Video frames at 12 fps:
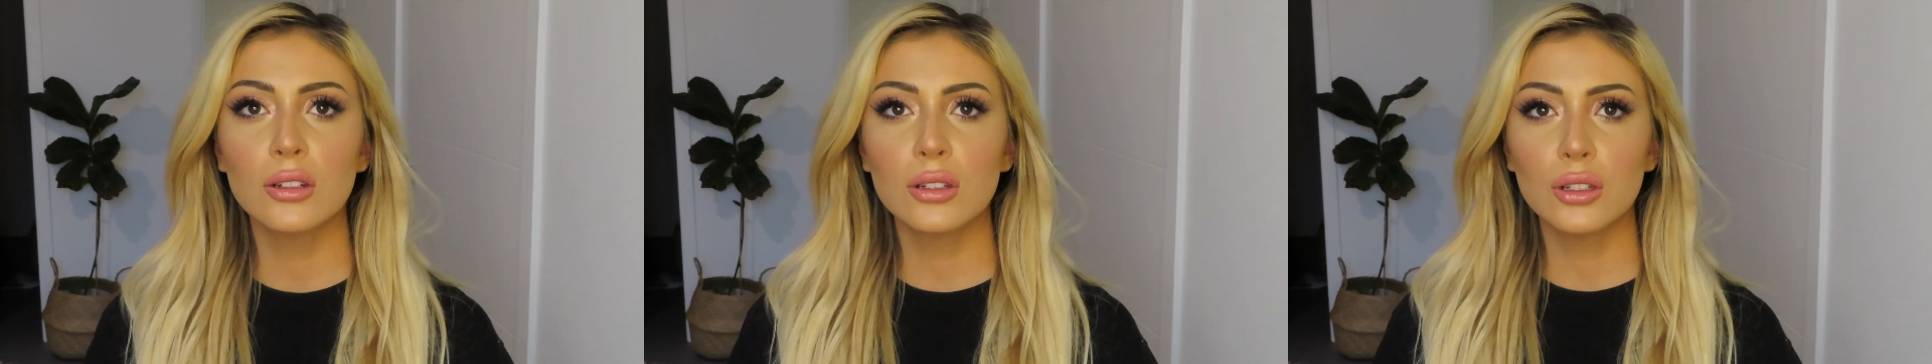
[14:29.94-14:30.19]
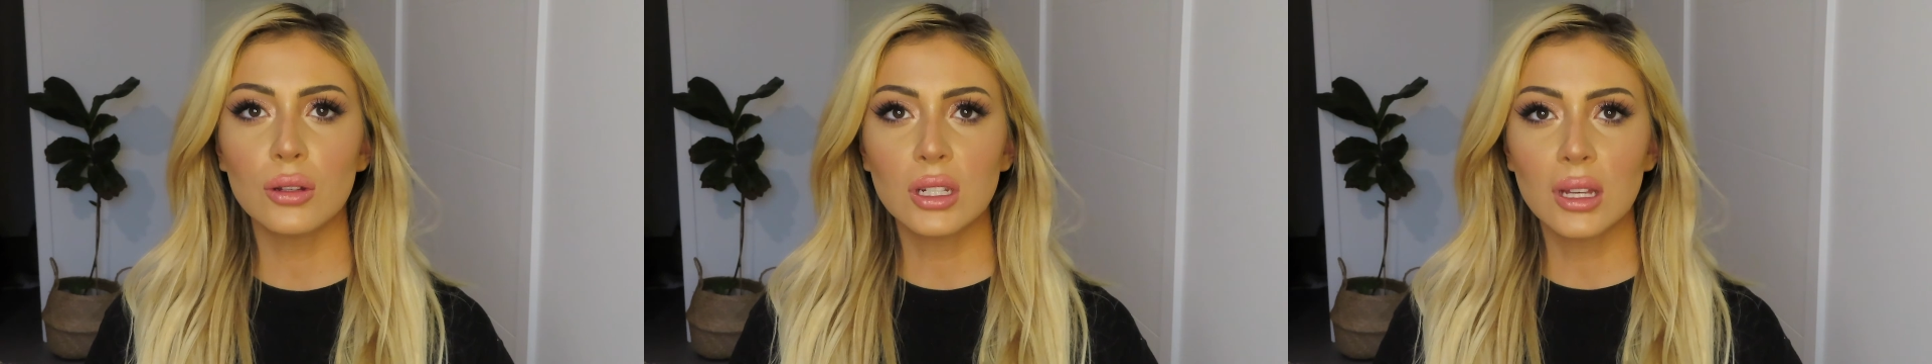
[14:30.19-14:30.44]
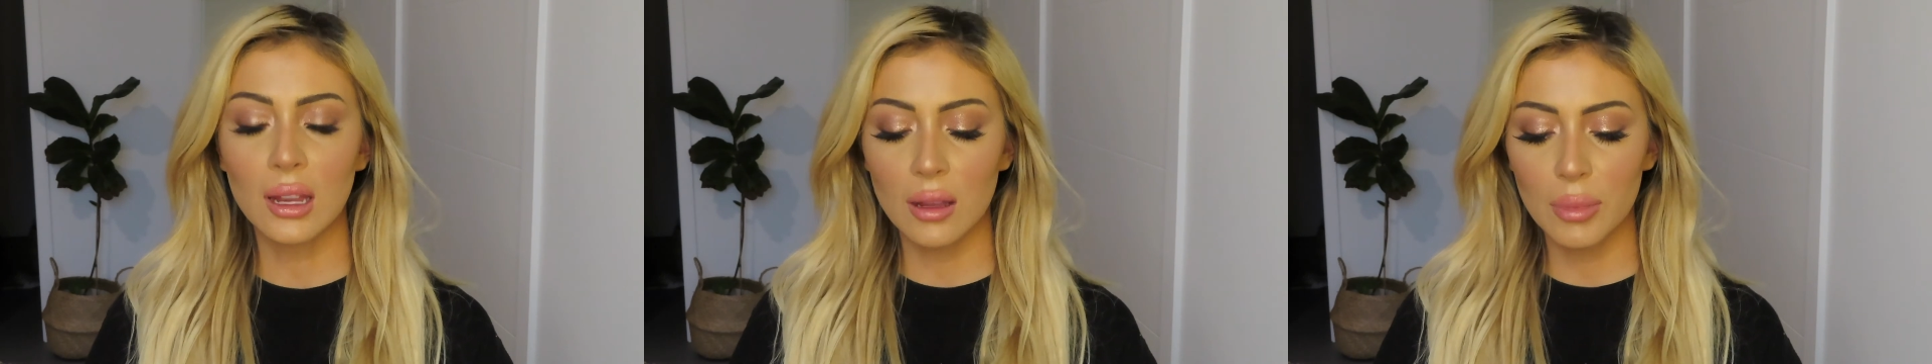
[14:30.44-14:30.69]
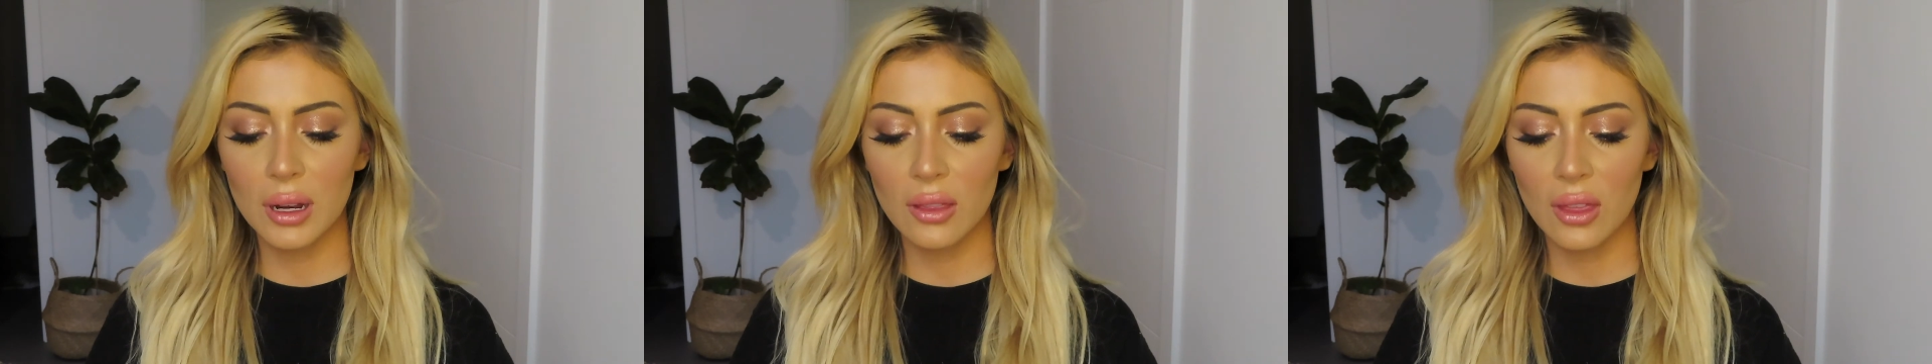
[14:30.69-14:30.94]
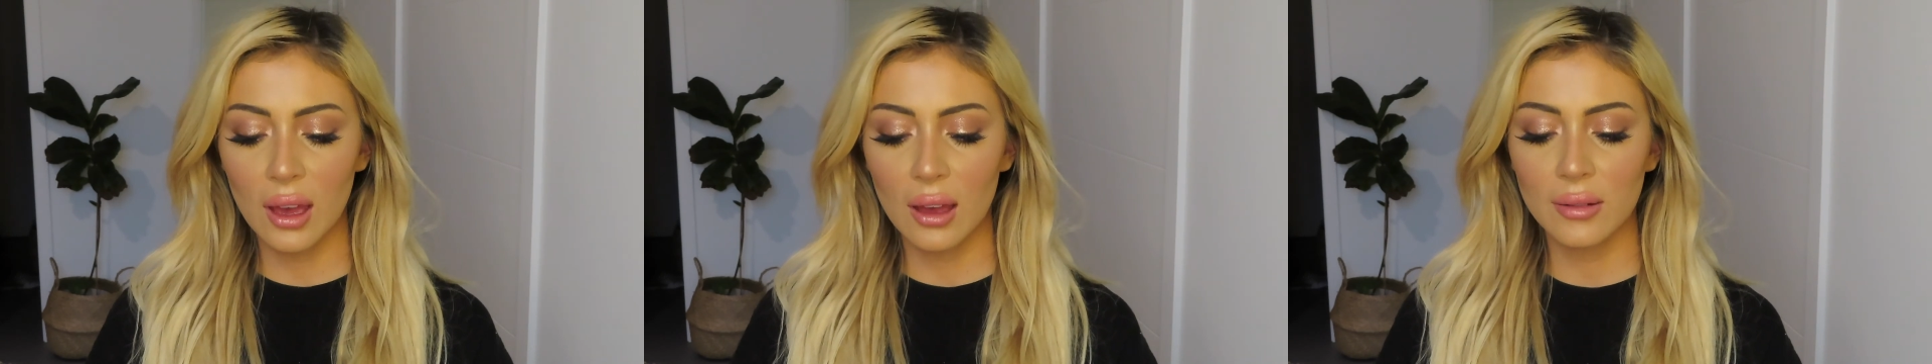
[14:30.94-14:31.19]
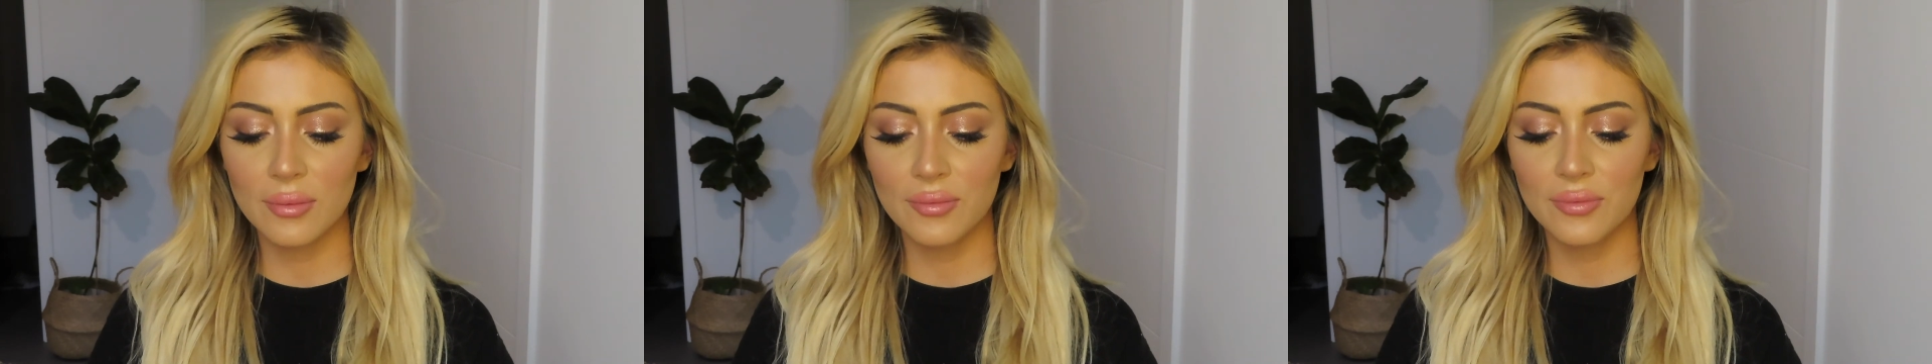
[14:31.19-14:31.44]
Just do a tiny bit of
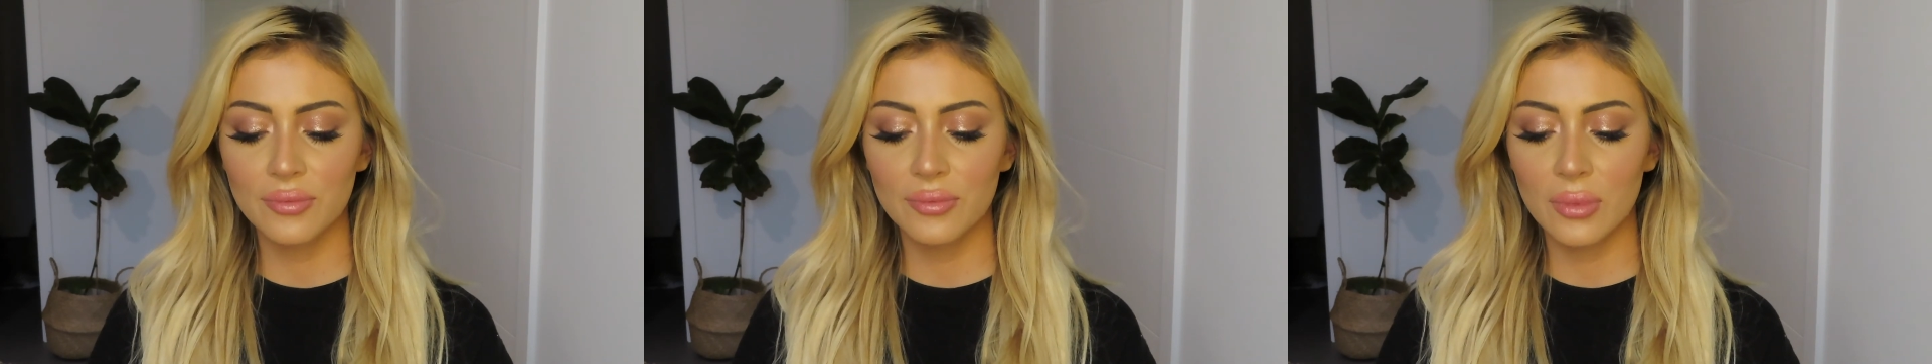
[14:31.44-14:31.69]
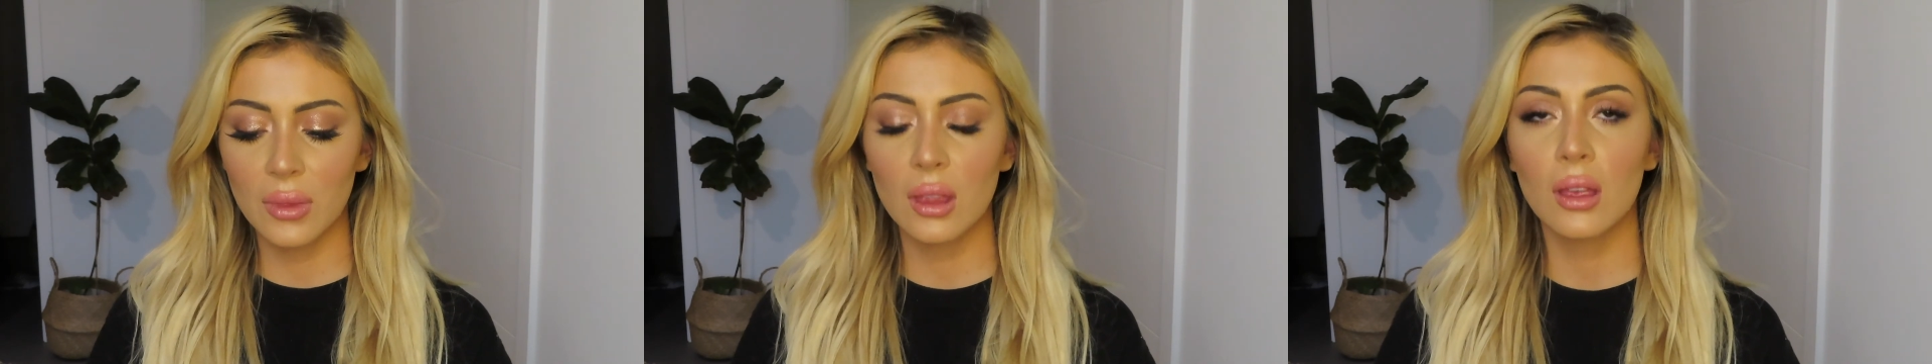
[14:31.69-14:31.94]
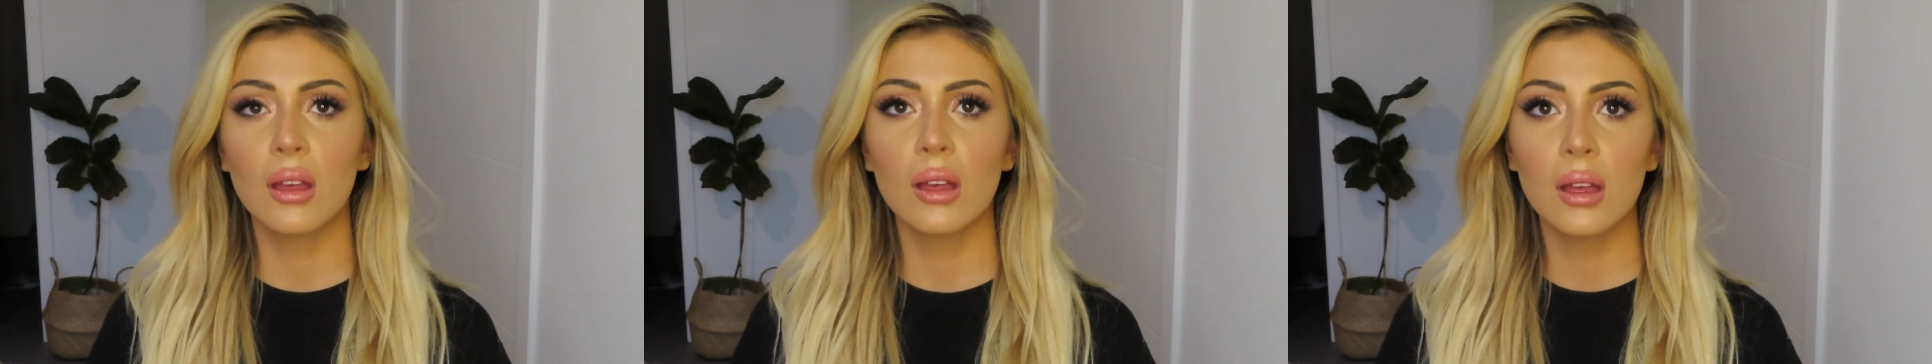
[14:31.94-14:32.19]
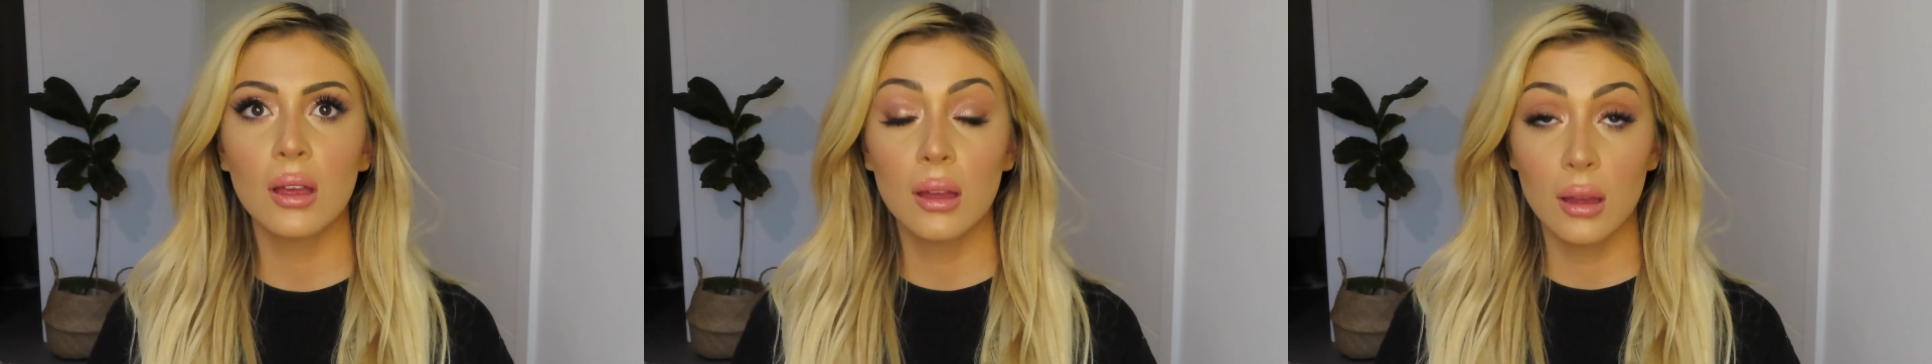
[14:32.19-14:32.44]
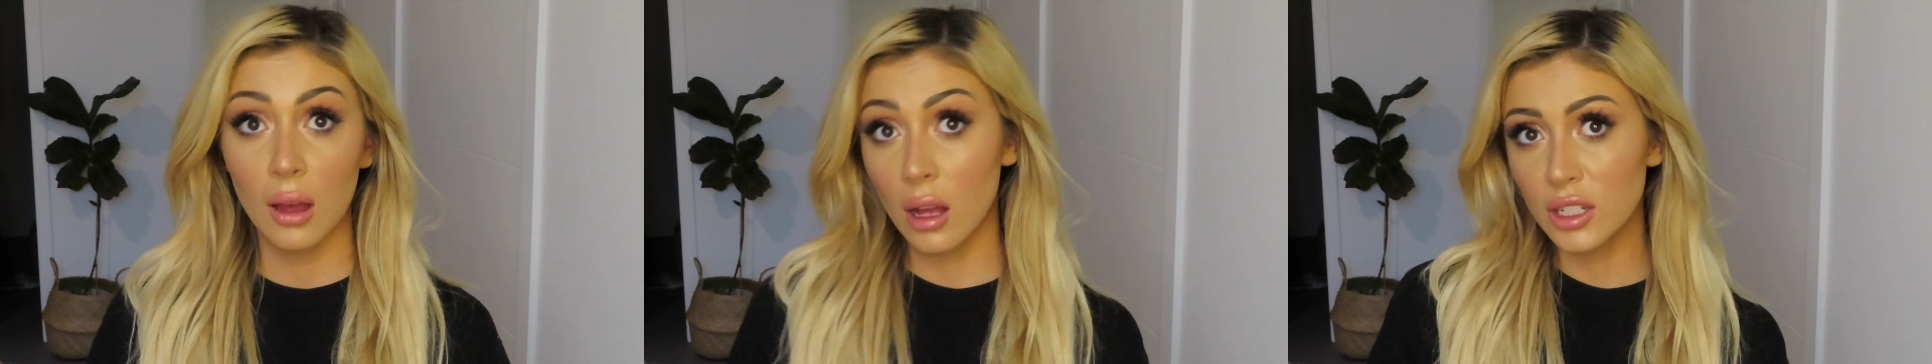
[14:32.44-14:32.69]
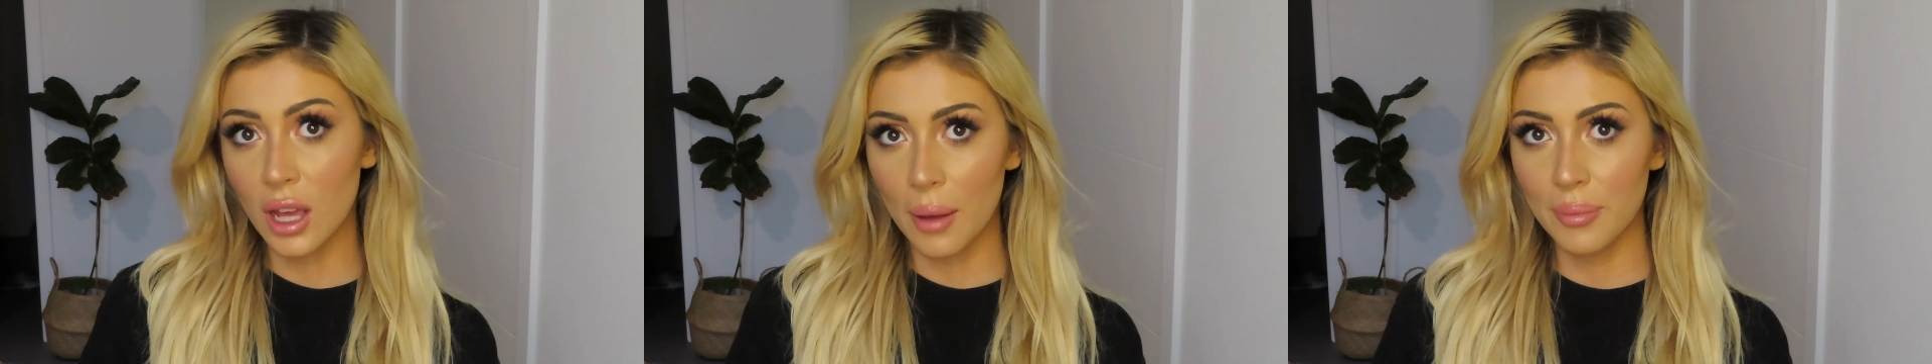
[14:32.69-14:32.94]
that
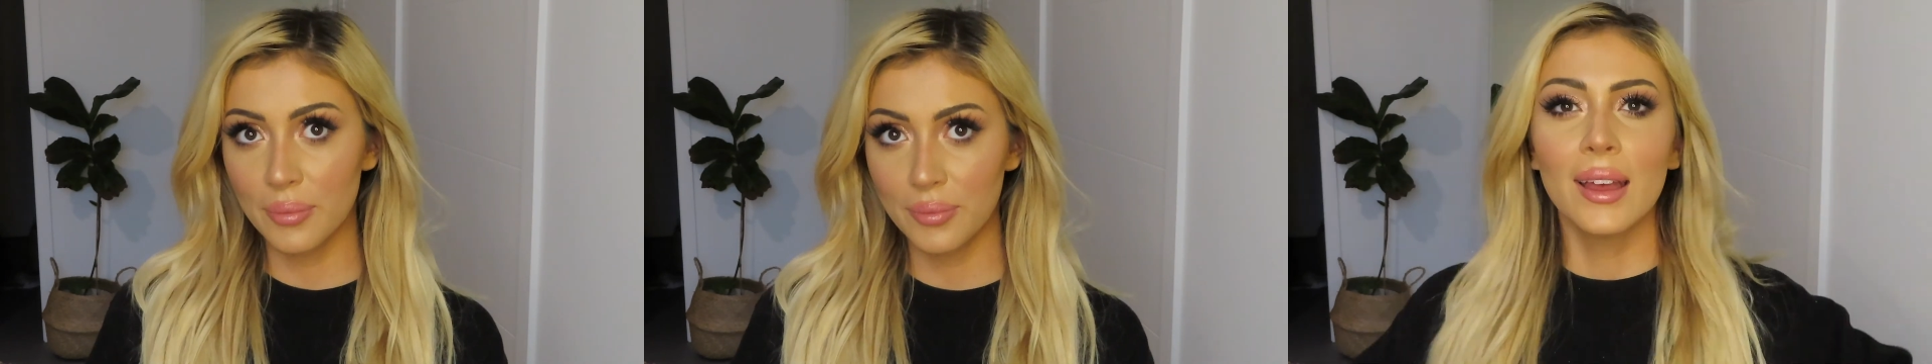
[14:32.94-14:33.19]
on top.